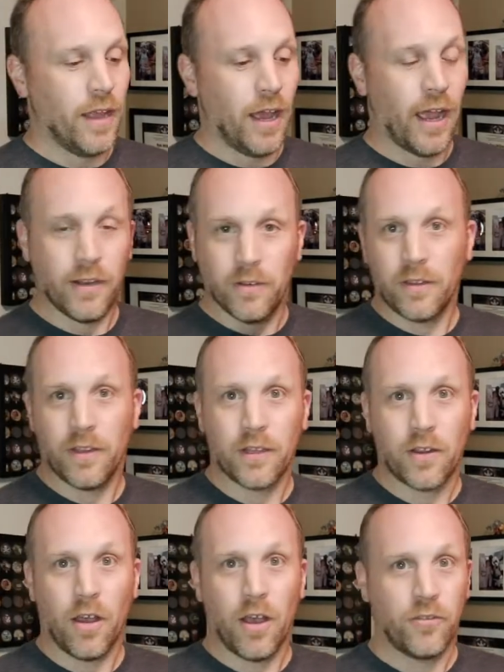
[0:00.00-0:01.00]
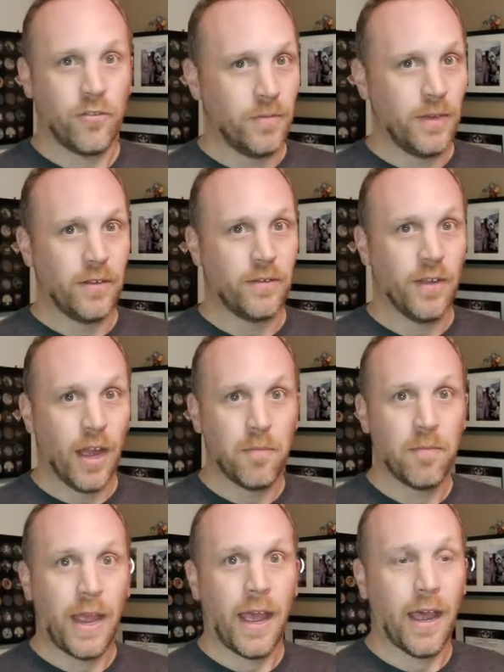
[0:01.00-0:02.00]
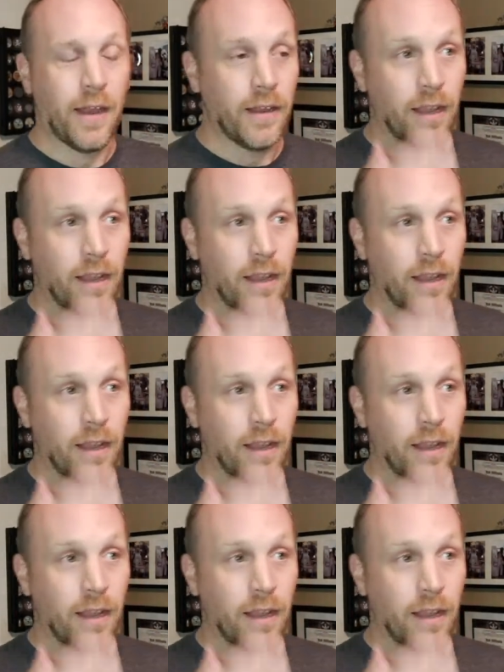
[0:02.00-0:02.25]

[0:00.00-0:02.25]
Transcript: I looked at the costume and it's not bad.